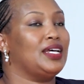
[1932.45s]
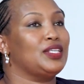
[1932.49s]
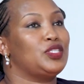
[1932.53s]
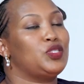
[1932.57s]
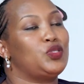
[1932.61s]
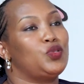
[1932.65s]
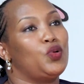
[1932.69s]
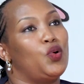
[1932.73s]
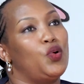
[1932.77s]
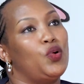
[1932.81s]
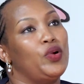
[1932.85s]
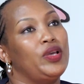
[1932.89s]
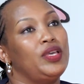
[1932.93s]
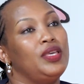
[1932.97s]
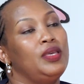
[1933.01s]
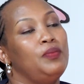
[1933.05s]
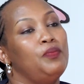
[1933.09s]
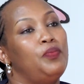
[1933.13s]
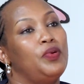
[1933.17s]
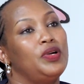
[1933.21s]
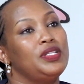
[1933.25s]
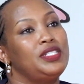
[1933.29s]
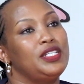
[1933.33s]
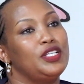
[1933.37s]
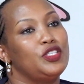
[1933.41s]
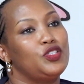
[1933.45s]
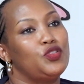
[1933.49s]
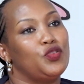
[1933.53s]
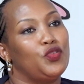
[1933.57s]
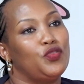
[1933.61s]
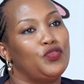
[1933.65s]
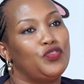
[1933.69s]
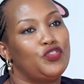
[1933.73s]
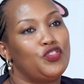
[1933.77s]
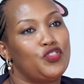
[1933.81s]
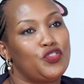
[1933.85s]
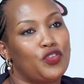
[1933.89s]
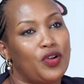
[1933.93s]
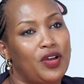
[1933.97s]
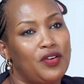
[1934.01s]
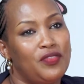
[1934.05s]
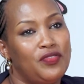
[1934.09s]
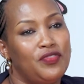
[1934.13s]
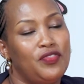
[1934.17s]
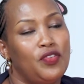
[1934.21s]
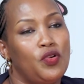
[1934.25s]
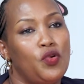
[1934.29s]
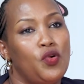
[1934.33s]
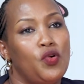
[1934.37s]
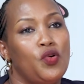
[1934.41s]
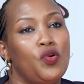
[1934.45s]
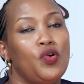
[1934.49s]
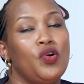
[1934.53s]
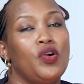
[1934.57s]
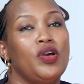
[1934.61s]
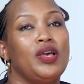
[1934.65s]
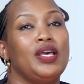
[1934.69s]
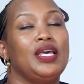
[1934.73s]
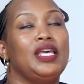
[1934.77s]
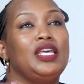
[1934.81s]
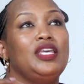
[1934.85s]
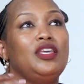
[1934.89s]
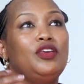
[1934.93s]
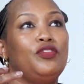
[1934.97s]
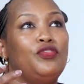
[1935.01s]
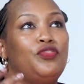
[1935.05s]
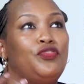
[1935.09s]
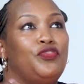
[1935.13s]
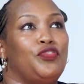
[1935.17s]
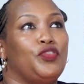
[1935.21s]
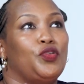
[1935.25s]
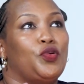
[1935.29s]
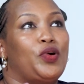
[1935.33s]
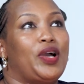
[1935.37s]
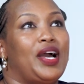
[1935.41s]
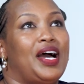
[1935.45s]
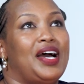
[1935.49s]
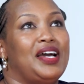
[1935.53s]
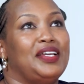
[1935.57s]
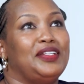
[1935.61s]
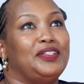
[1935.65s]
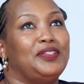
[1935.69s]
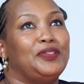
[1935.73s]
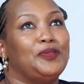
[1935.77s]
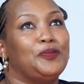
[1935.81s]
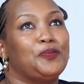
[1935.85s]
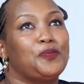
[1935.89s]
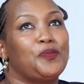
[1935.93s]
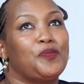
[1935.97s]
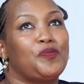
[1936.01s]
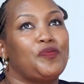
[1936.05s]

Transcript: So importance of travel, if you can,